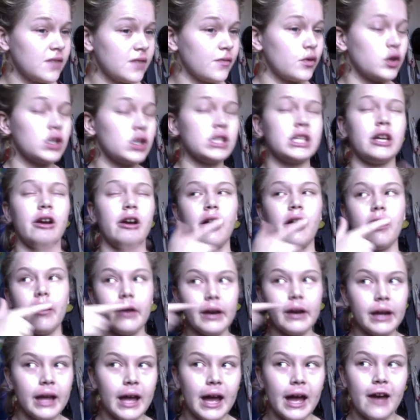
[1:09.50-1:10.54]
Of course, I
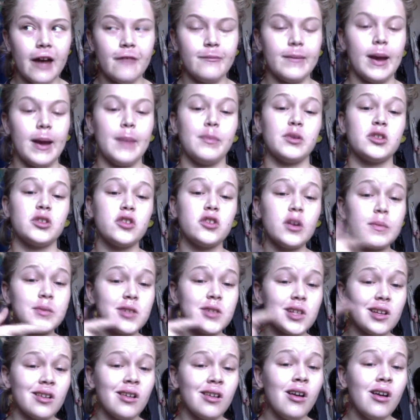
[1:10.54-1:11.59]
already have my
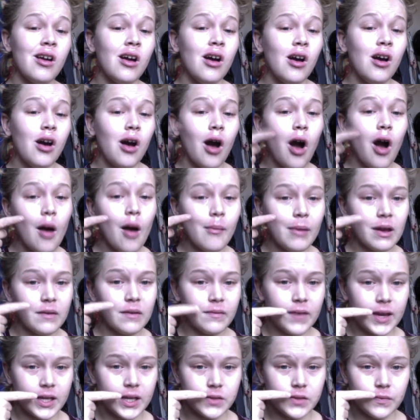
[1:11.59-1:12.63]
prescription on my
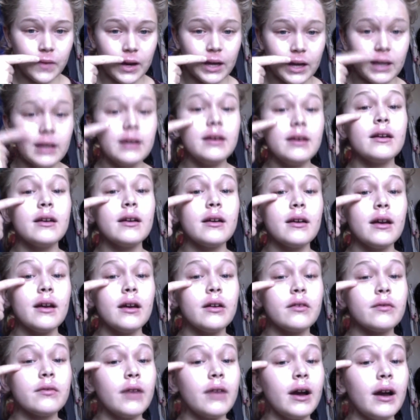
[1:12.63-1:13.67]
face right here
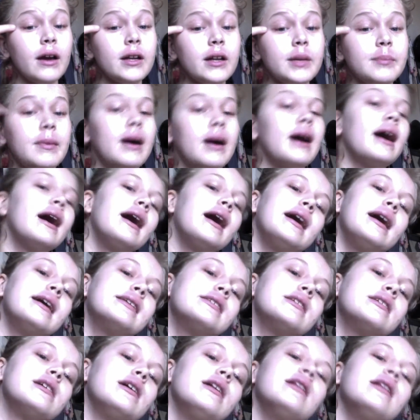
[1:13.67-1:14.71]
and right under my eyes
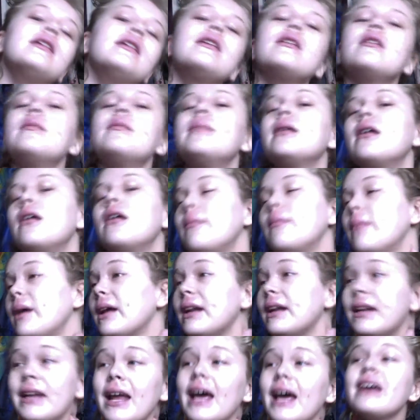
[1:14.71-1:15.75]
and a little bit on my
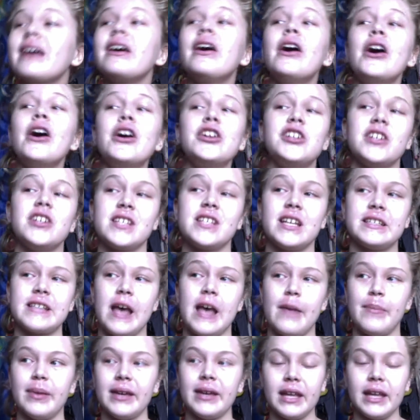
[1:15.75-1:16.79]
neck just because
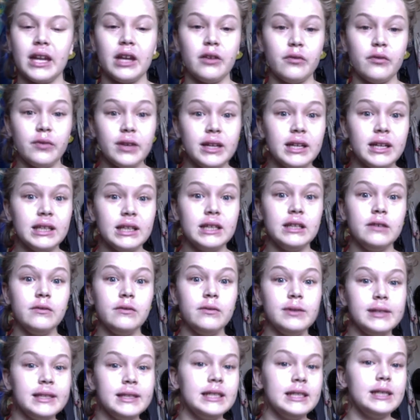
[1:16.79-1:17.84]
I've been getting
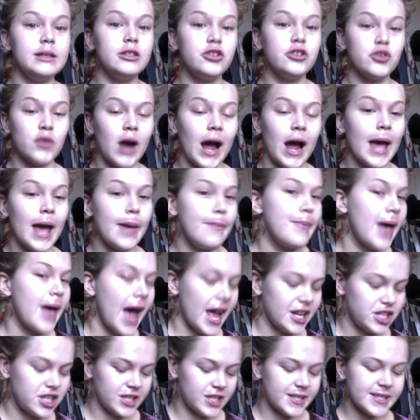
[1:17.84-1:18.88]
really dry
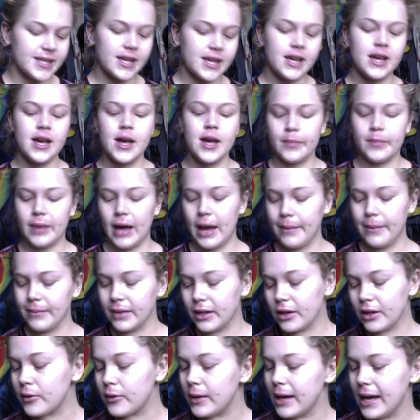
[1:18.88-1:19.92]
patches. But I'm
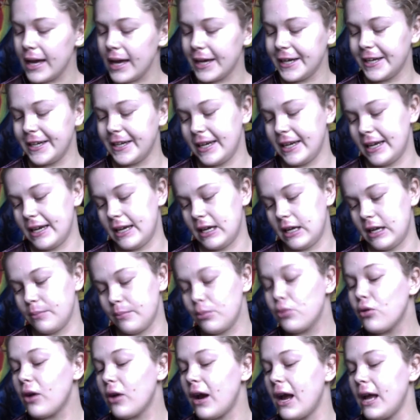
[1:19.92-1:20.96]
going to go ahead
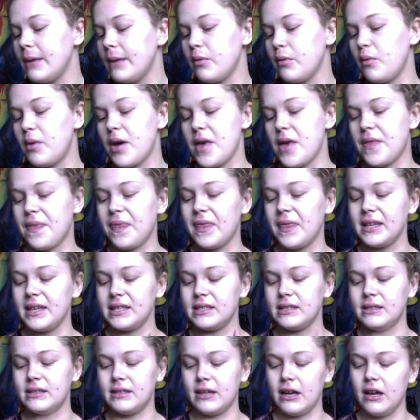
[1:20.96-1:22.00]
and prime with
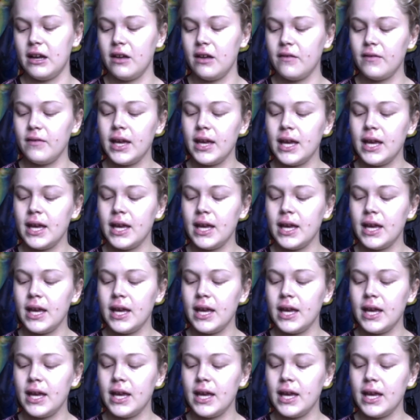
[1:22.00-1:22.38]
this Dove